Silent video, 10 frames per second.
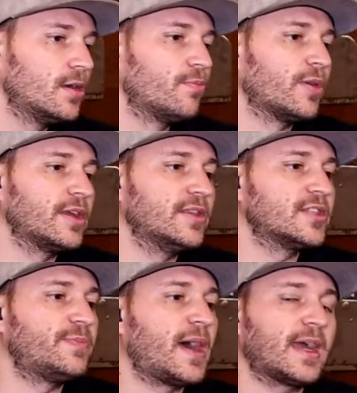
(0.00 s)
bring
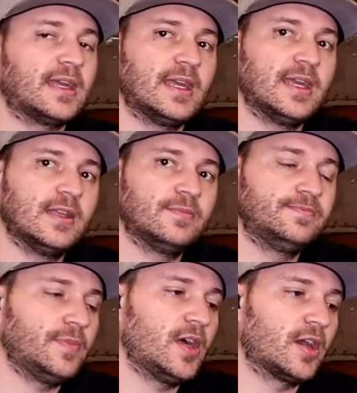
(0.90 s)
this back in
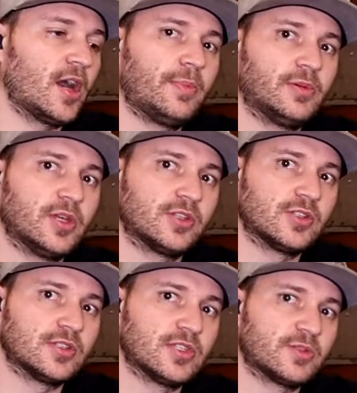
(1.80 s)
a couple
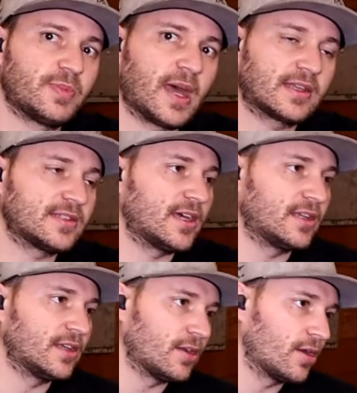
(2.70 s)
inches, this backside
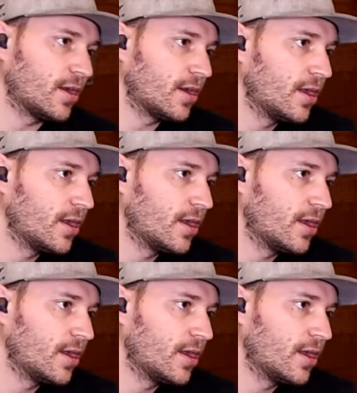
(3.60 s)
here,